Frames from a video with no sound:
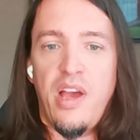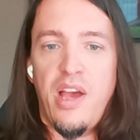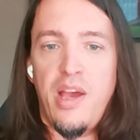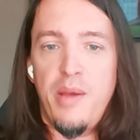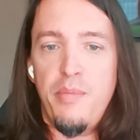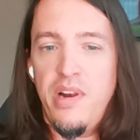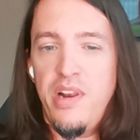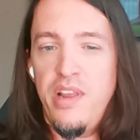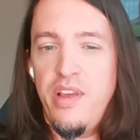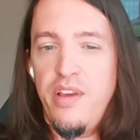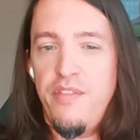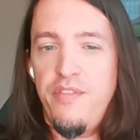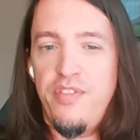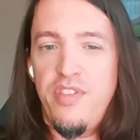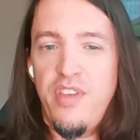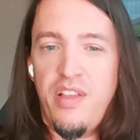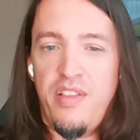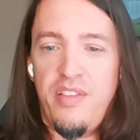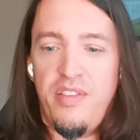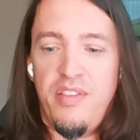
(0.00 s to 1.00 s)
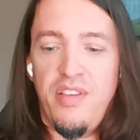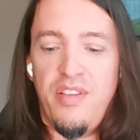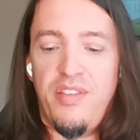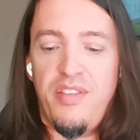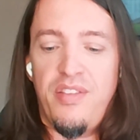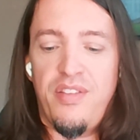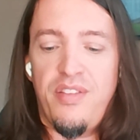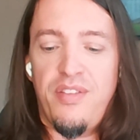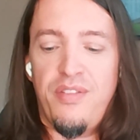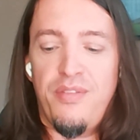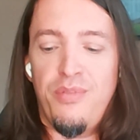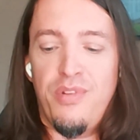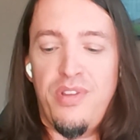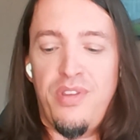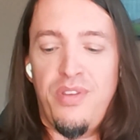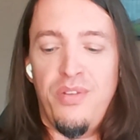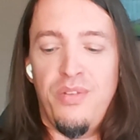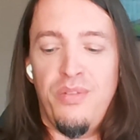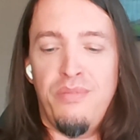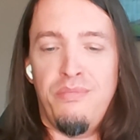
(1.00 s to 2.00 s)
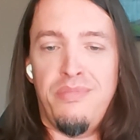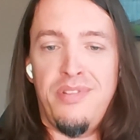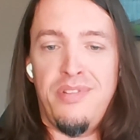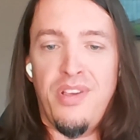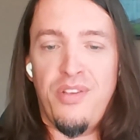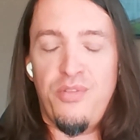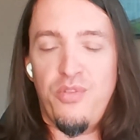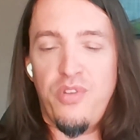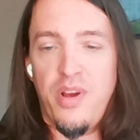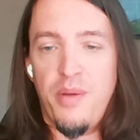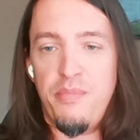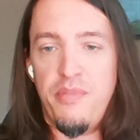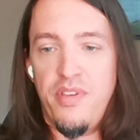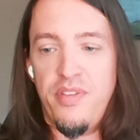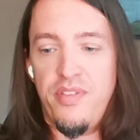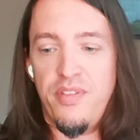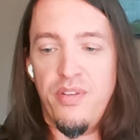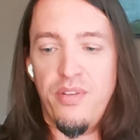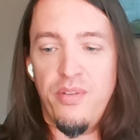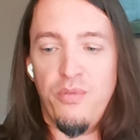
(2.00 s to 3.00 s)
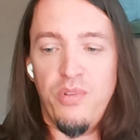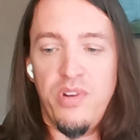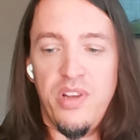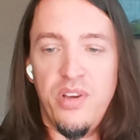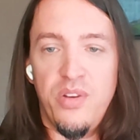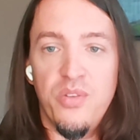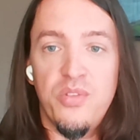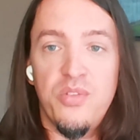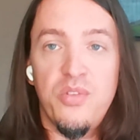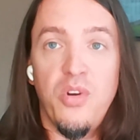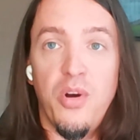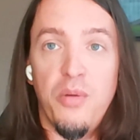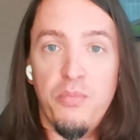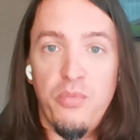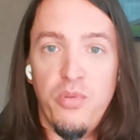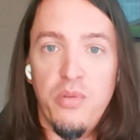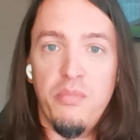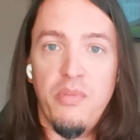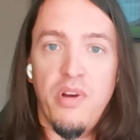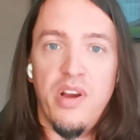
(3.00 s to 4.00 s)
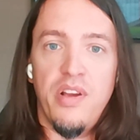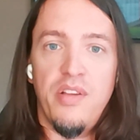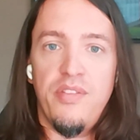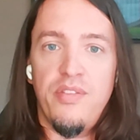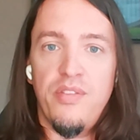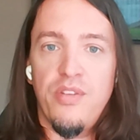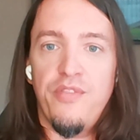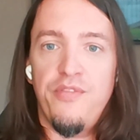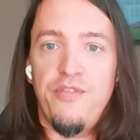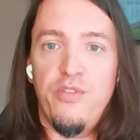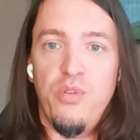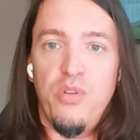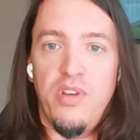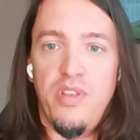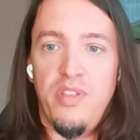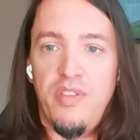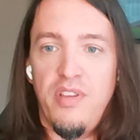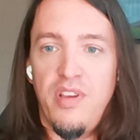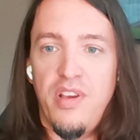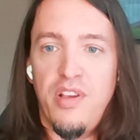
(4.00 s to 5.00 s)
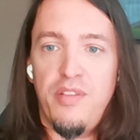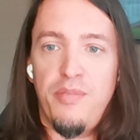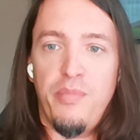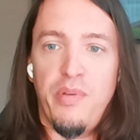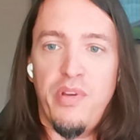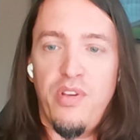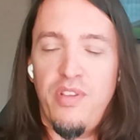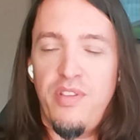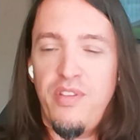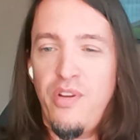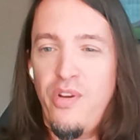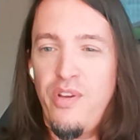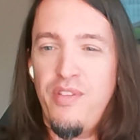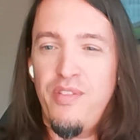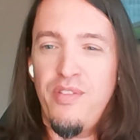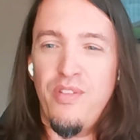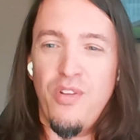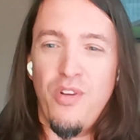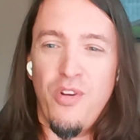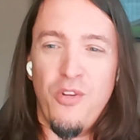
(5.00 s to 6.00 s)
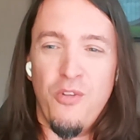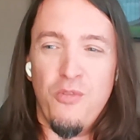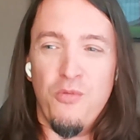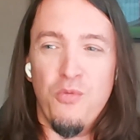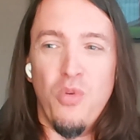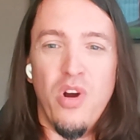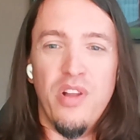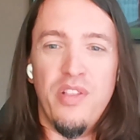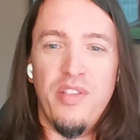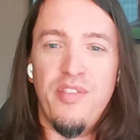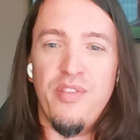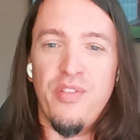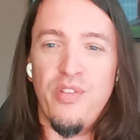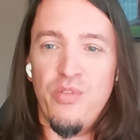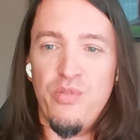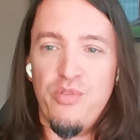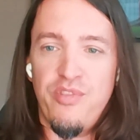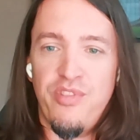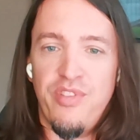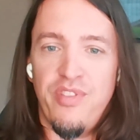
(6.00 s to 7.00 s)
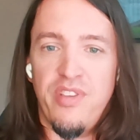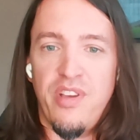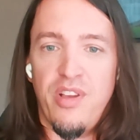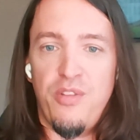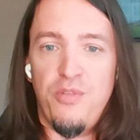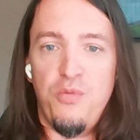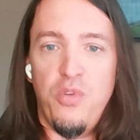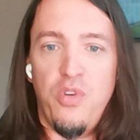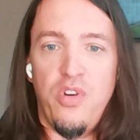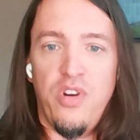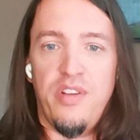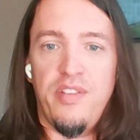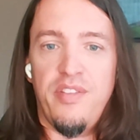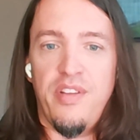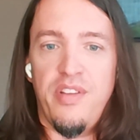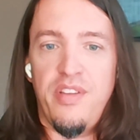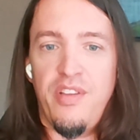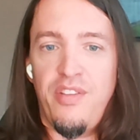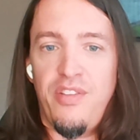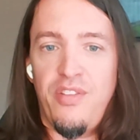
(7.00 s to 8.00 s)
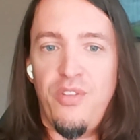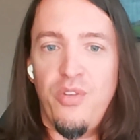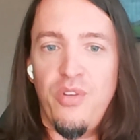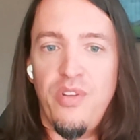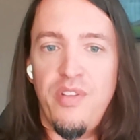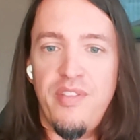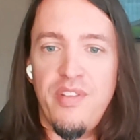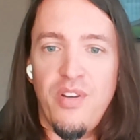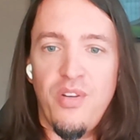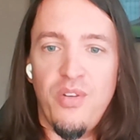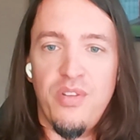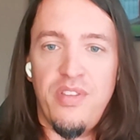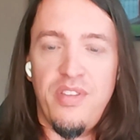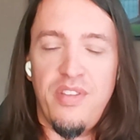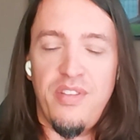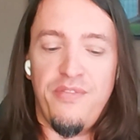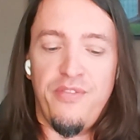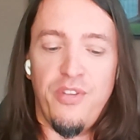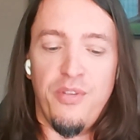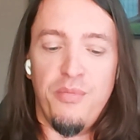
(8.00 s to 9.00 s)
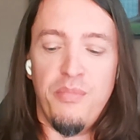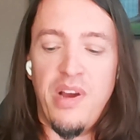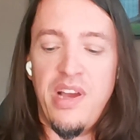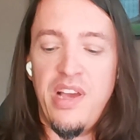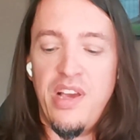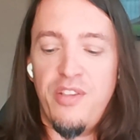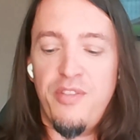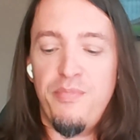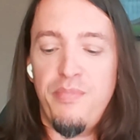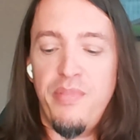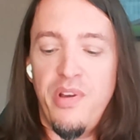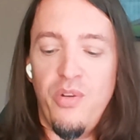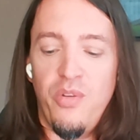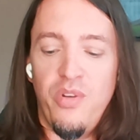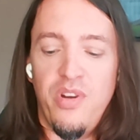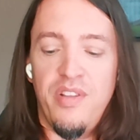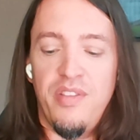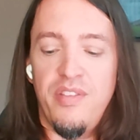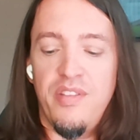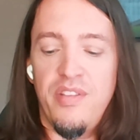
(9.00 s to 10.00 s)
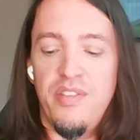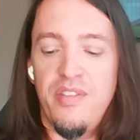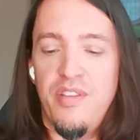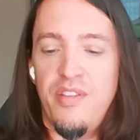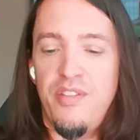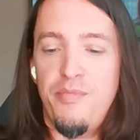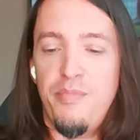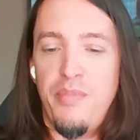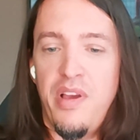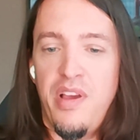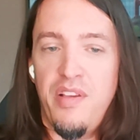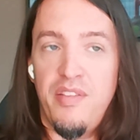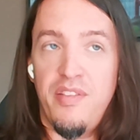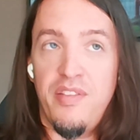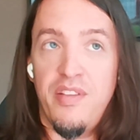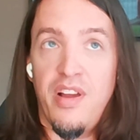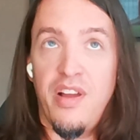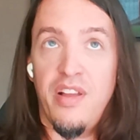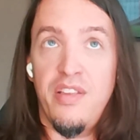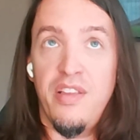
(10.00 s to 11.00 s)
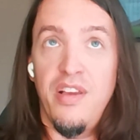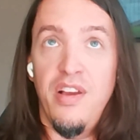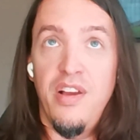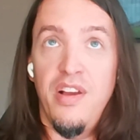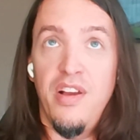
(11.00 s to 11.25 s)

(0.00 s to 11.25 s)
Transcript: I believe that this, what you described, is a really good compromise of doing things, because there is no one solution that works. And it turns out, from my experience in this space, that